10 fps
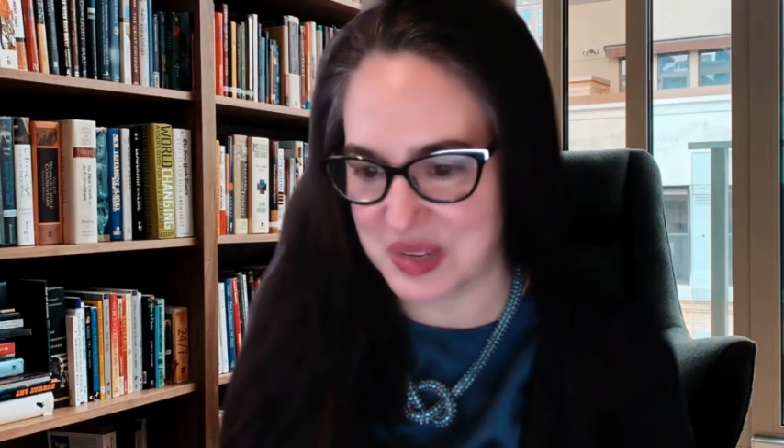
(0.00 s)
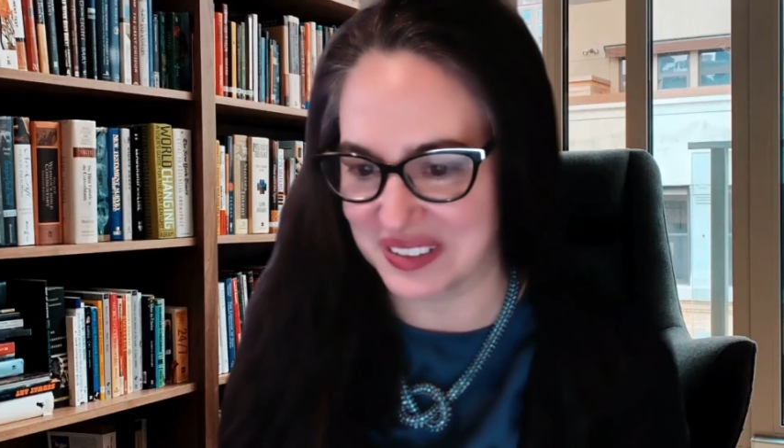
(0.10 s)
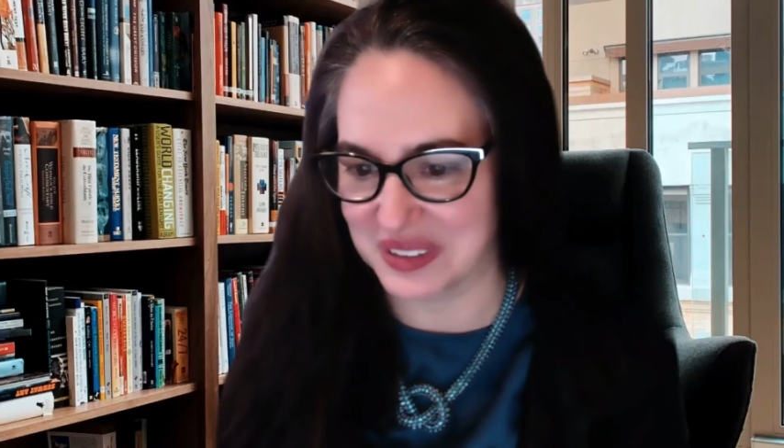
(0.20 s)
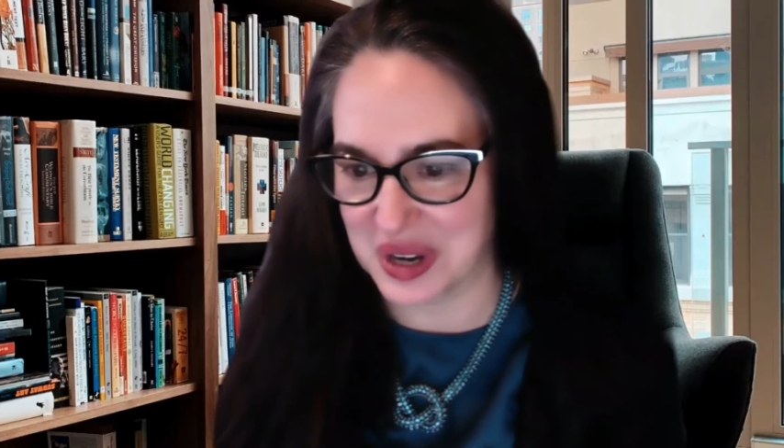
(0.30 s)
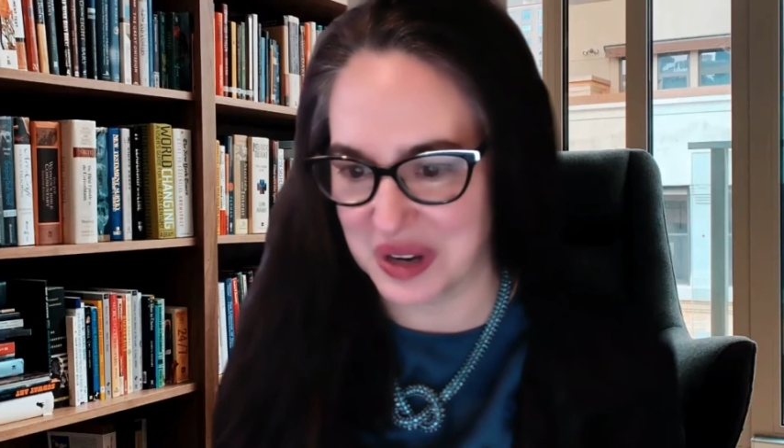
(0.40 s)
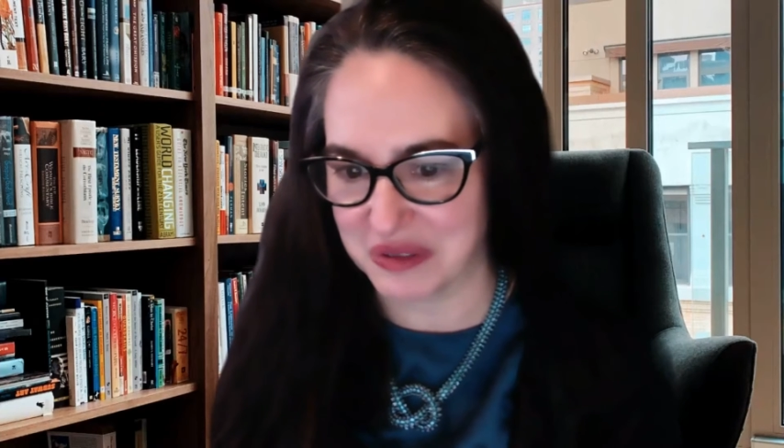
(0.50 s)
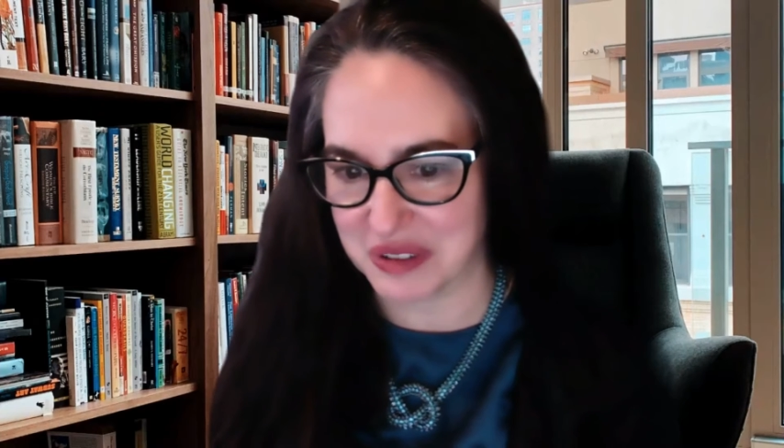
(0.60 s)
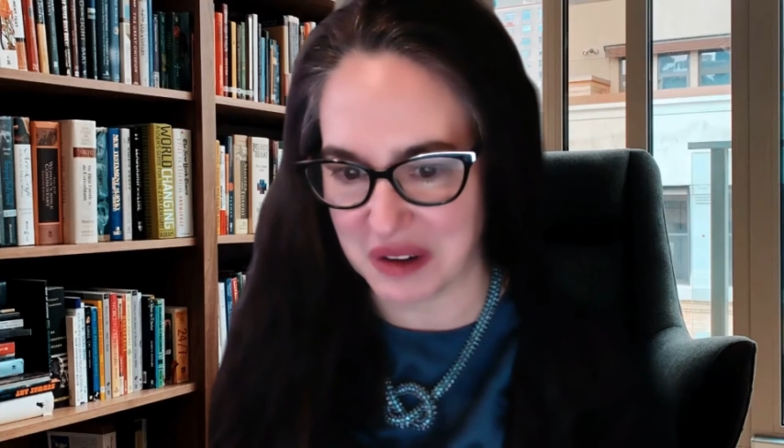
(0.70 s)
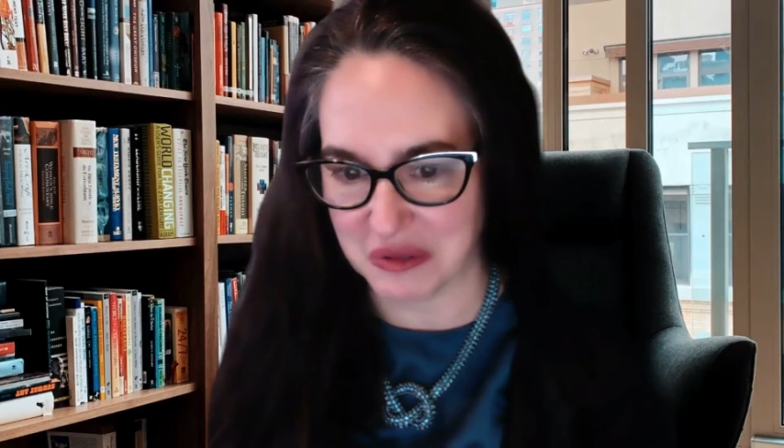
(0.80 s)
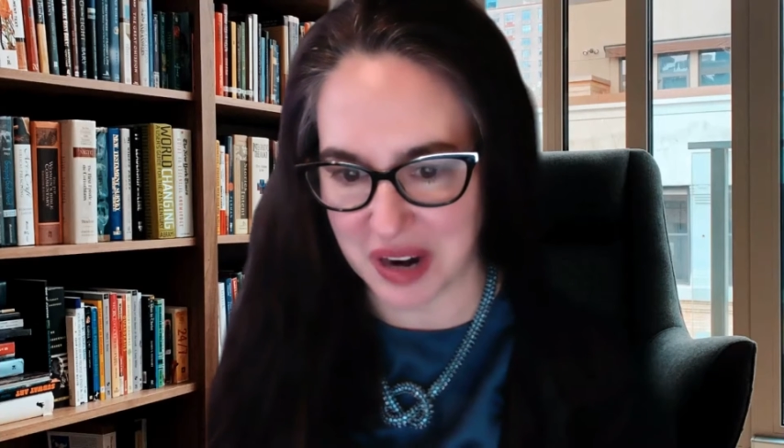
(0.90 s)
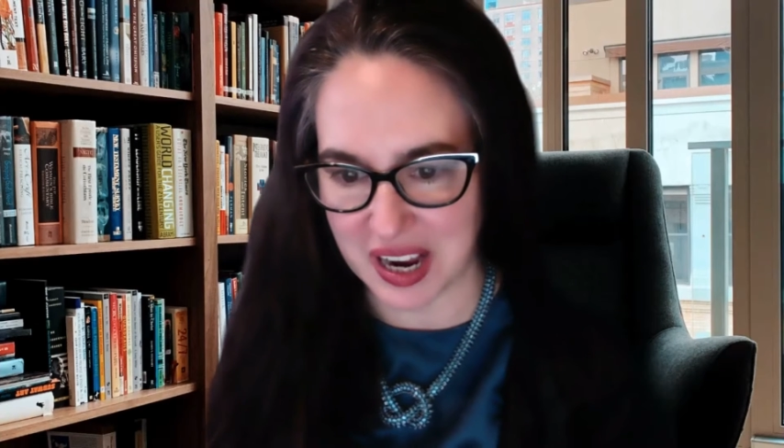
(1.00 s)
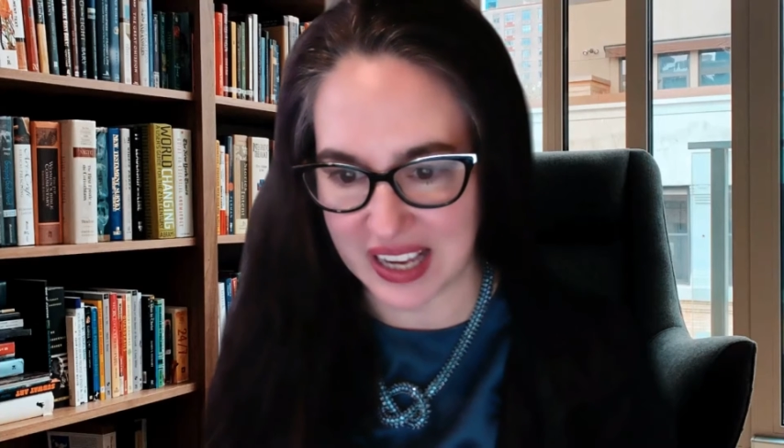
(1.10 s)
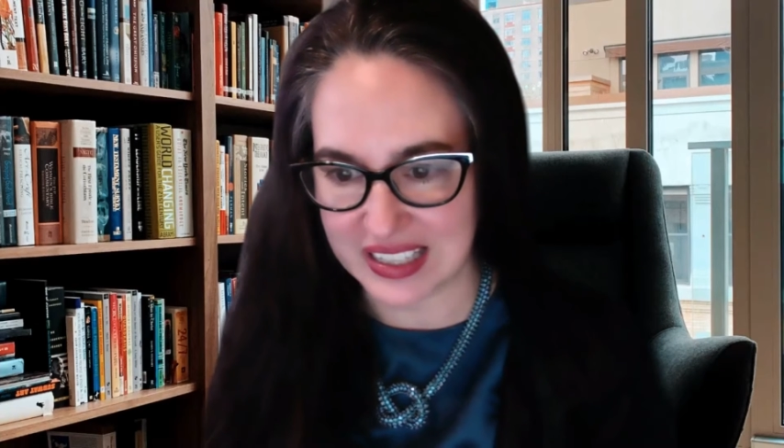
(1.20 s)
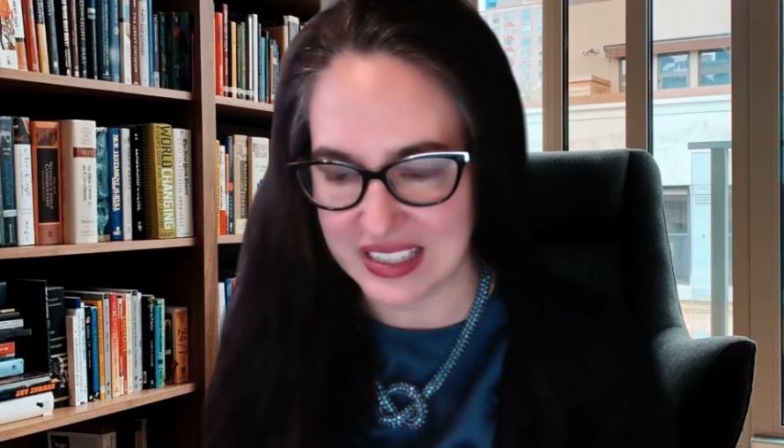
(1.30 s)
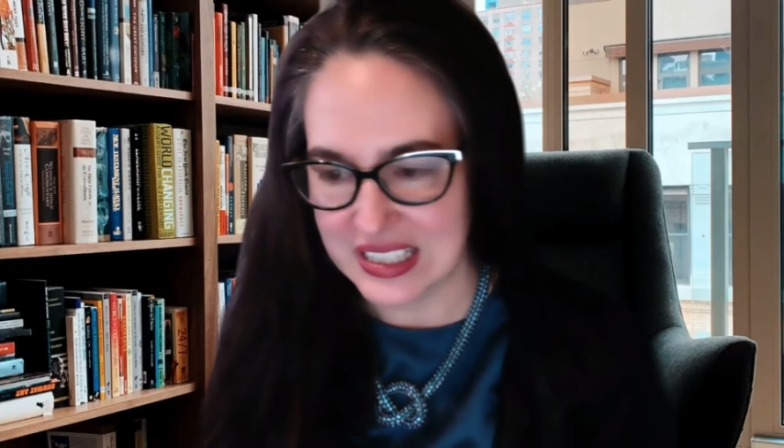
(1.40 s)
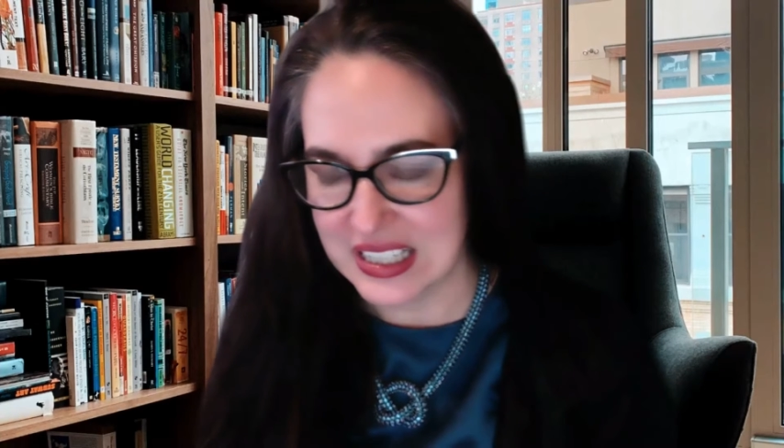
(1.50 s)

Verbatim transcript: be along for that ride.